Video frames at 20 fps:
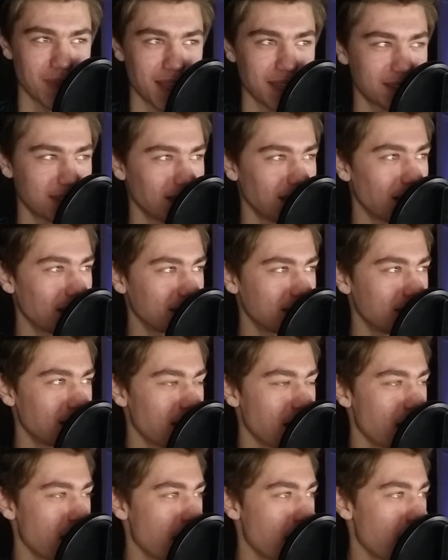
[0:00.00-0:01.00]
it's a lot,
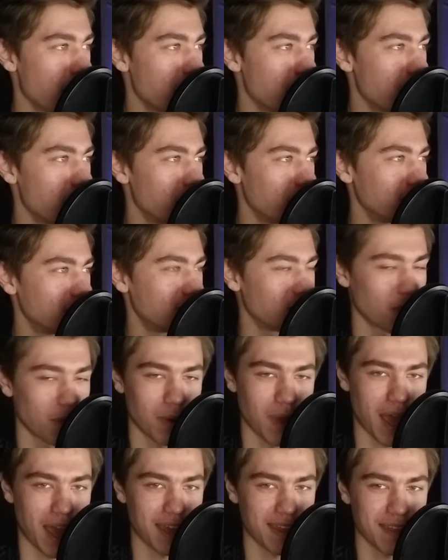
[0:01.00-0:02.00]

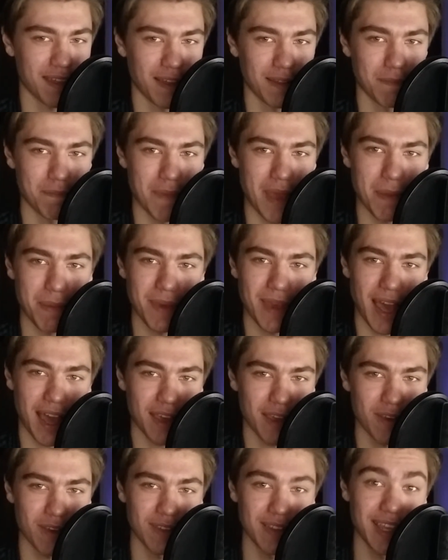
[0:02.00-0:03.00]
so I thought maybe I
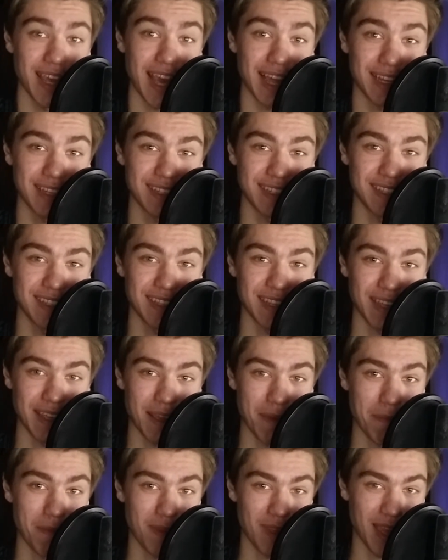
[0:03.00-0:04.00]
could get
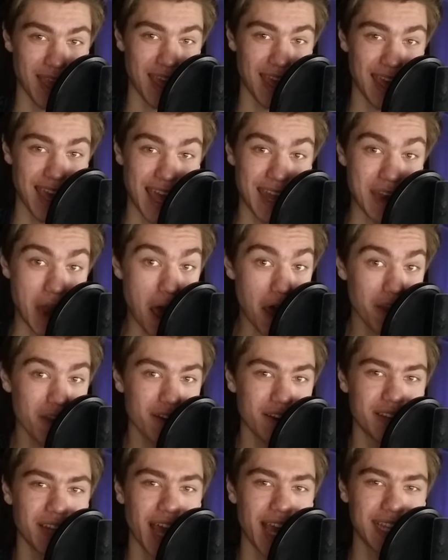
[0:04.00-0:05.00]

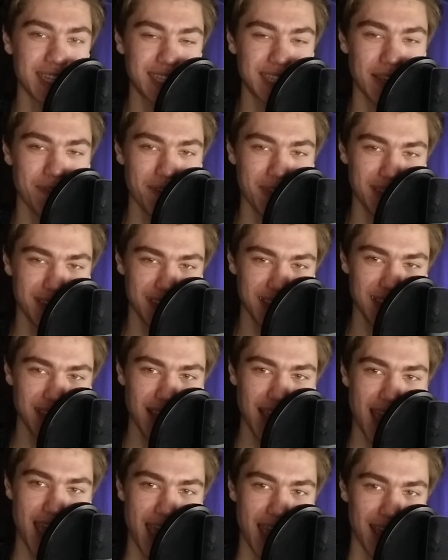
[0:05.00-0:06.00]
another 970
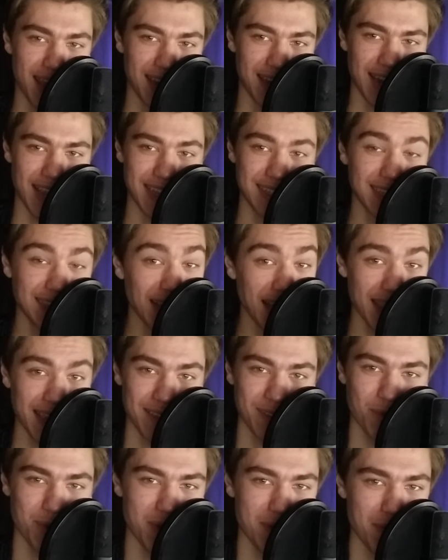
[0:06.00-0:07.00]
and SLI
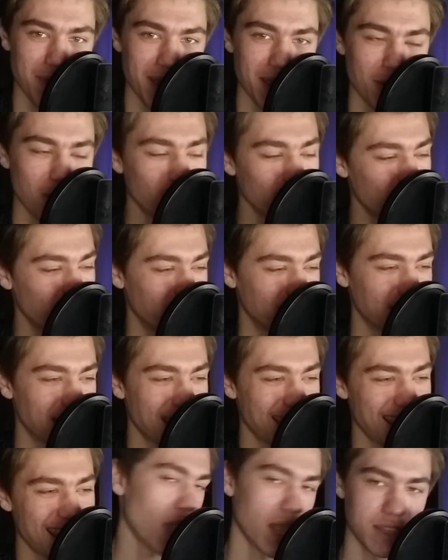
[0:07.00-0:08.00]
it with my old one.
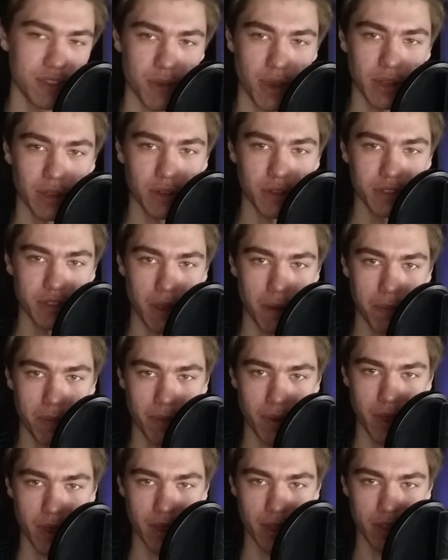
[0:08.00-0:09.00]
And so I looked up
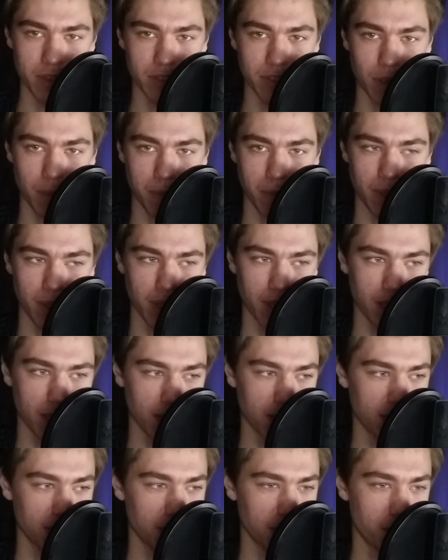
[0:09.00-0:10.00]
some
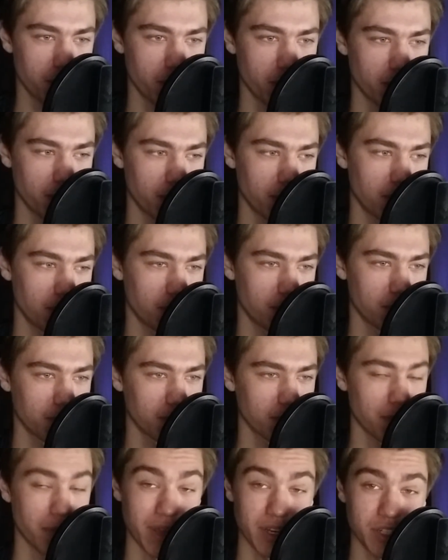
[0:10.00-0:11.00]

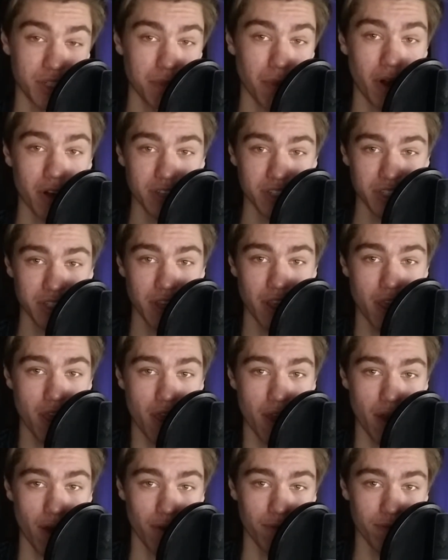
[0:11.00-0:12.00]
benchmarks
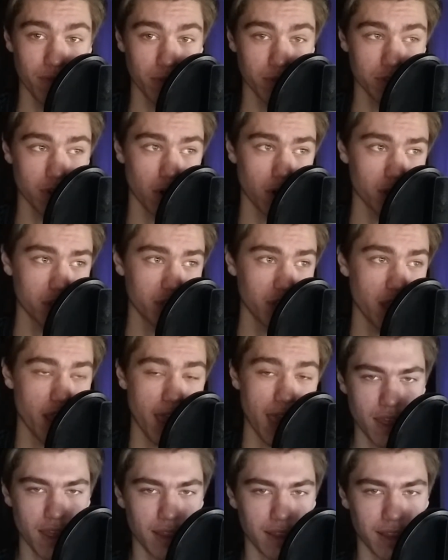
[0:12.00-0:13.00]
of those cars.
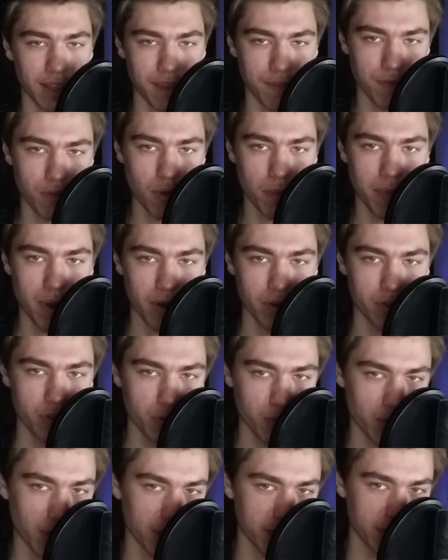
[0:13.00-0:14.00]
Like if you compare
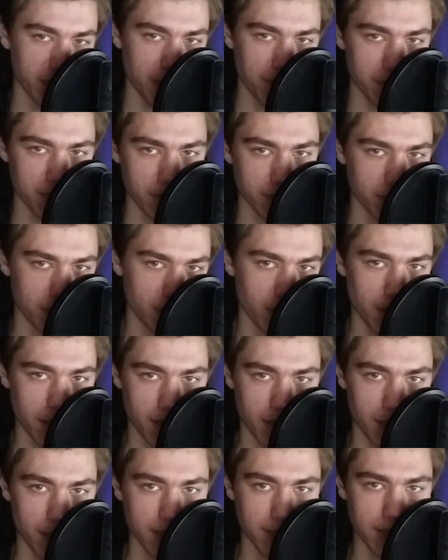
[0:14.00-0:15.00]
two 970s
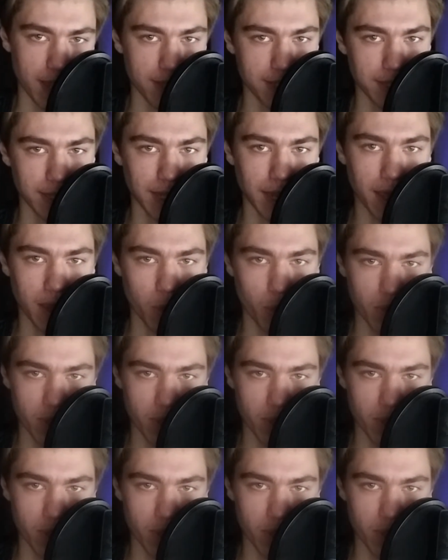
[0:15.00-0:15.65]
in SLI